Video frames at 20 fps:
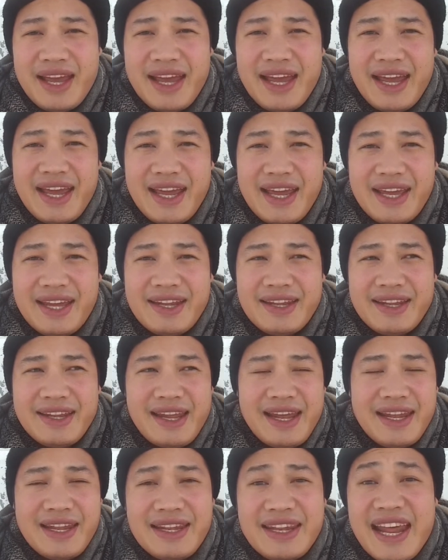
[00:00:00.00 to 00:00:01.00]

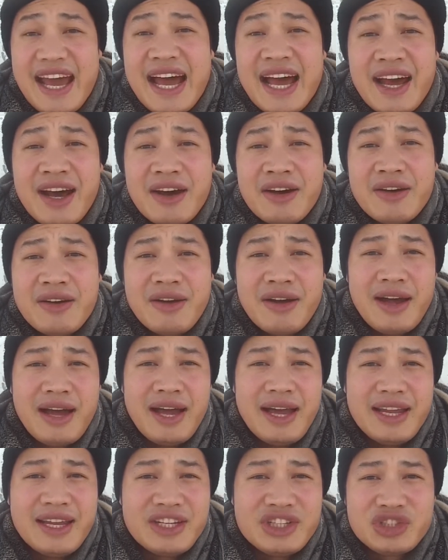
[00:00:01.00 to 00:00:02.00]
And now
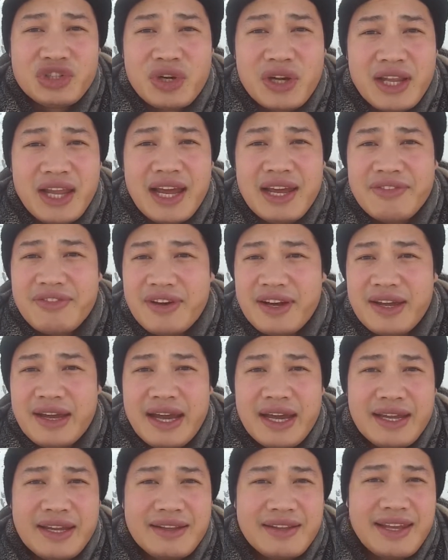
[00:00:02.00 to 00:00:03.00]
I enjoy life,
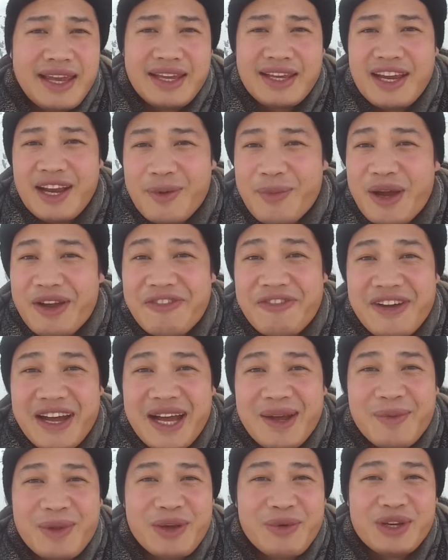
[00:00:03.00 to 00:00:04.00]
I take care of my
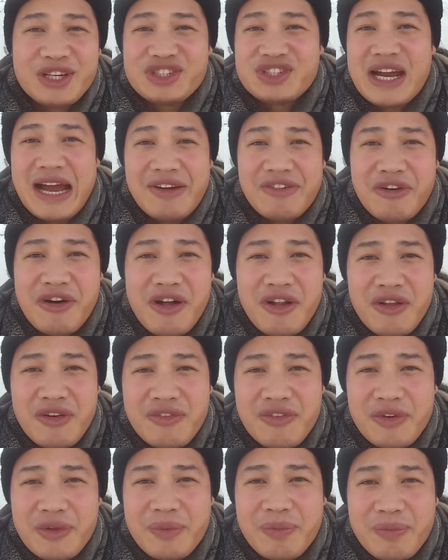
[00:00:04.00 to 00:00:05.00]
family, we travel all
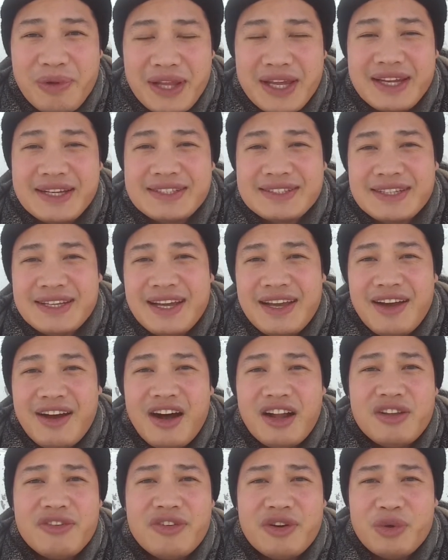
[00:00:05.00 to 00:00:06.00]
over the place,
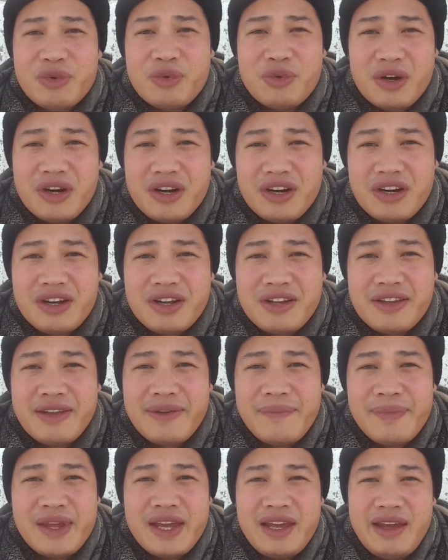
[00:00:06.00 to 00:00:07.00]
all over the world,
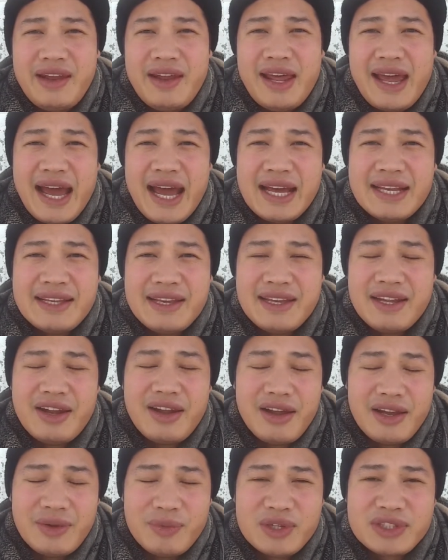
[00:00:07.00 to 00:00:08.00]
and
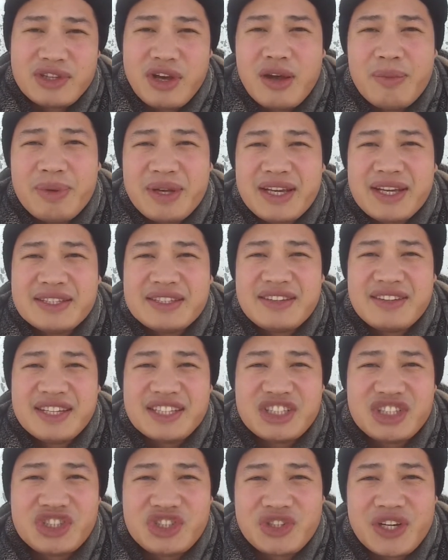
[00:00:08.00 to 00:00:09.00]
it was all because of
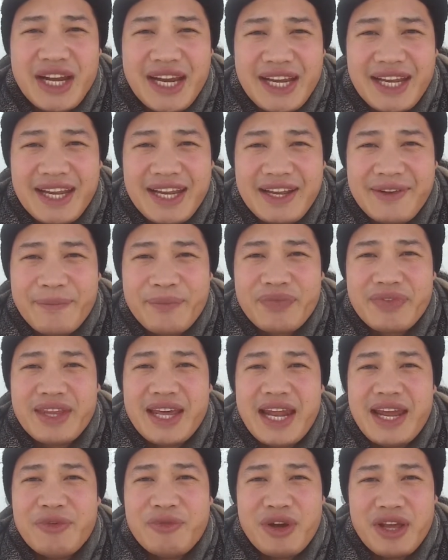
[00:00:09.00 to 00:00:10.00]
this training
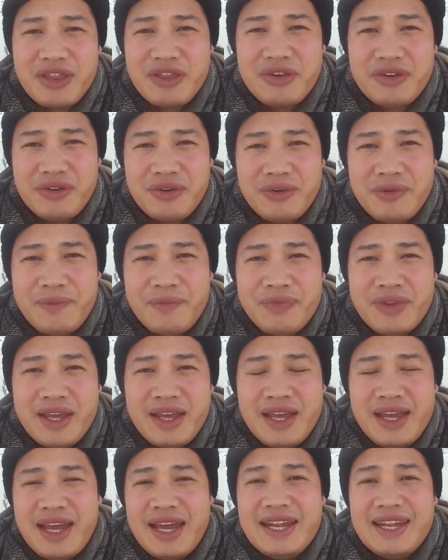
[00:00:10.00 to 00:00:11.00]
that I went through.
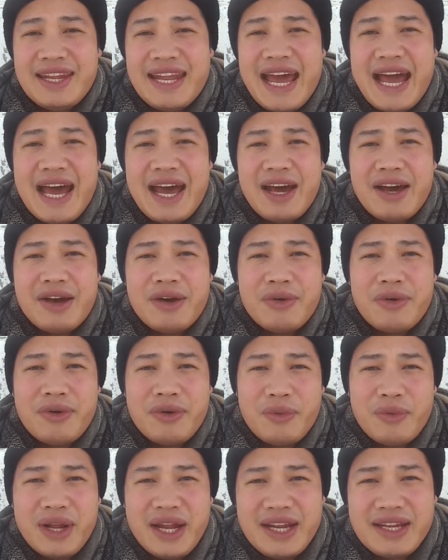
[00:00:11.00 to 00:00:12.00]
And now
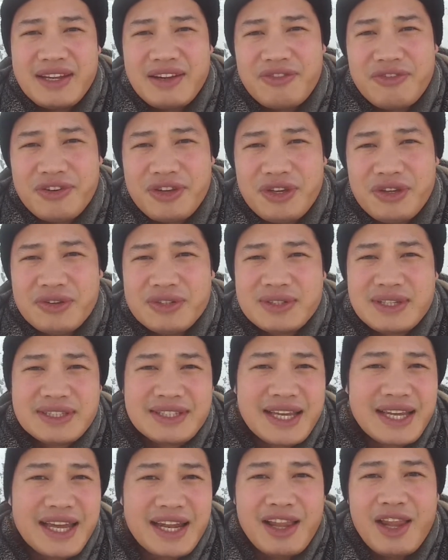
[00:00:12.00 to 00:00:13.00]
what I did for you is,
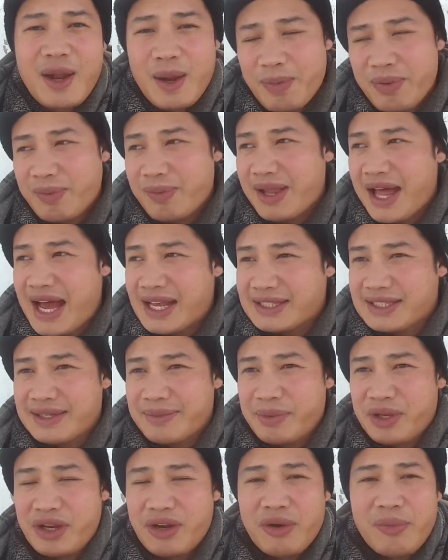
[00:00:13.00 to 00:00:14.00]
because I get a lot of people
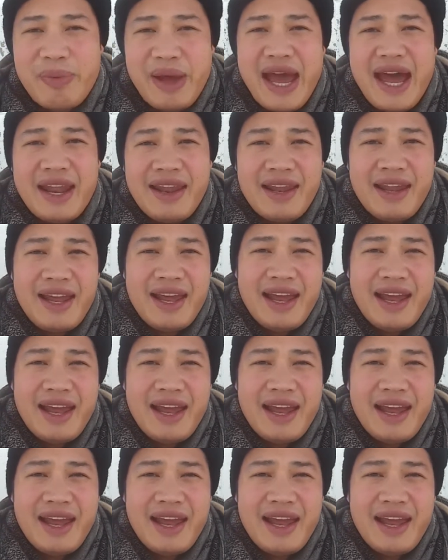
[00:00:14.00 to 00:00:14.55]
asking me, you know, Pat,